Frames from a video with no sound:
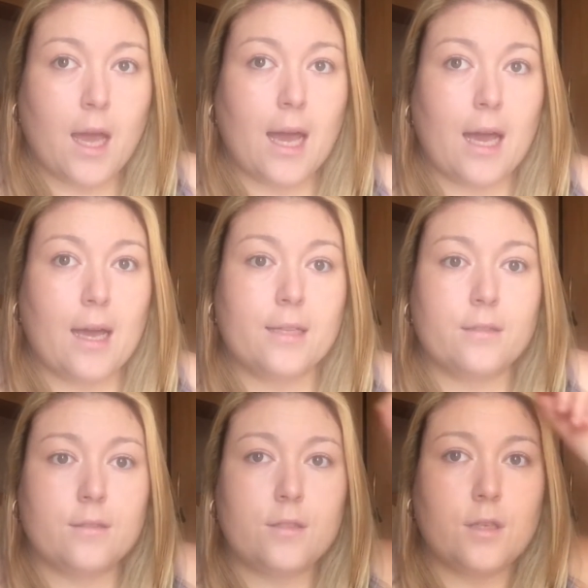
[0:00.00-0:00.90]

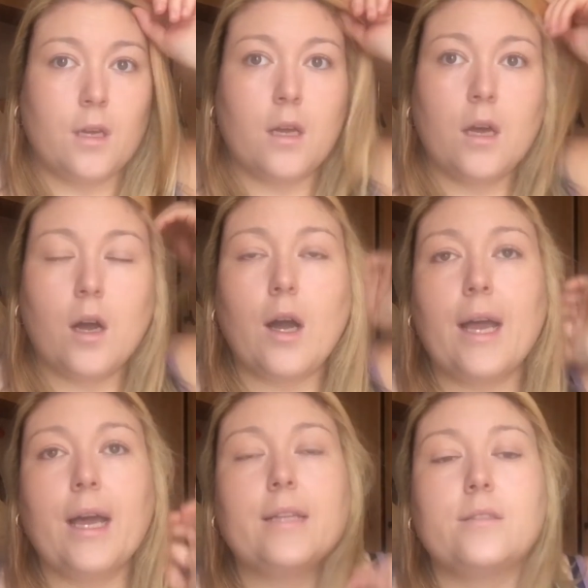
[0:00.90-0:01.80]
and I
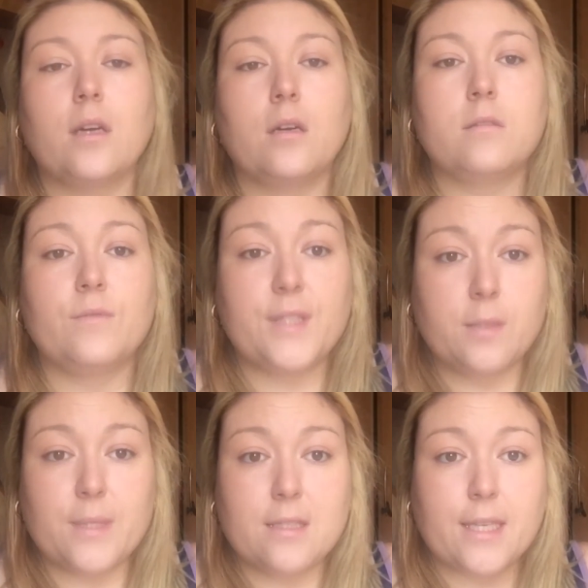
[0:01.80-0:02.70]
had done
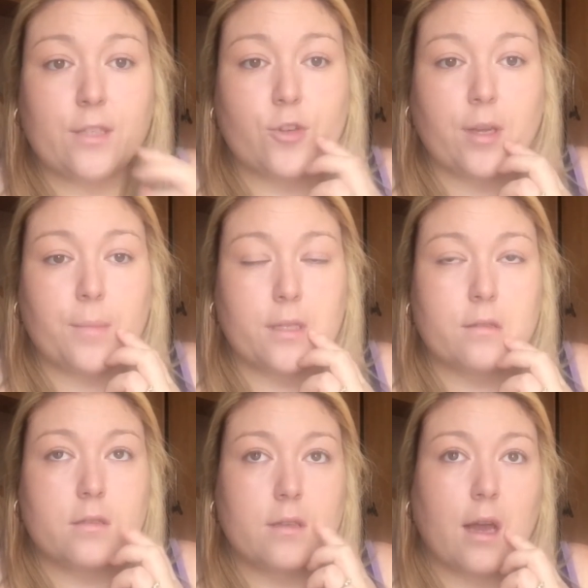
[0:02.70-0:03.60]
vitamin C treatments,